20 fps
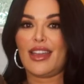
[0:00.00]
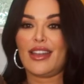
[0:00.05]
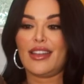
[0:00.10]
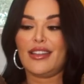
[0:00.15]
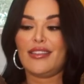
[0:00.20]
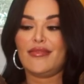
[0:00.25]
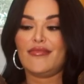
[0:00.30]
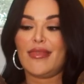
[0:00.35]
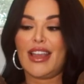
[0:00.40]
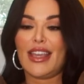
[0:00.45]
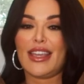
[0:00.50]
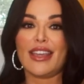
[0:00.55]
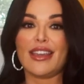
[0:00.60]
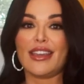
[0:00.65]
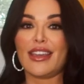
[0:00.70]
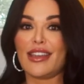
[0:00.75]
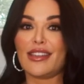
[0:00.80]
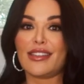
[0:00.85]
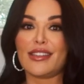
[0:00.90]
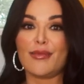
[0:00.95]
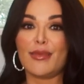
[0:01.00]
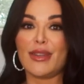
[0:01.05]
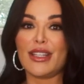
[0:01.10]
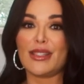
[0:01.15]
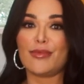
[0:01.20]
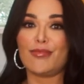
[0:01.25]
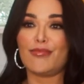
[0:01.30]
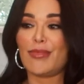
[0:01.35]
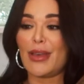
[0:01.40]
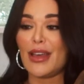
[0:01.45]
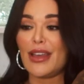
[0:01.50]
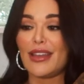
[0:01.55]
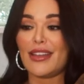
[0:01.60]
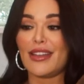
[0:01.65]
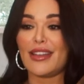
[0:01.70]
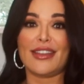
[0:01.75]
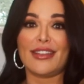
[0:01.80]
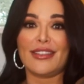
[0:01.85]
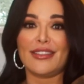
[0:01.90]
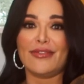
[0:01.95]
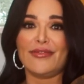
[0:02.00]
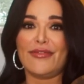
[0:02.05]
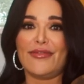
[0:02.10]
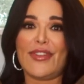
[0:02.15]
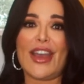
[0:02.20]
and I can kick somebody's butt in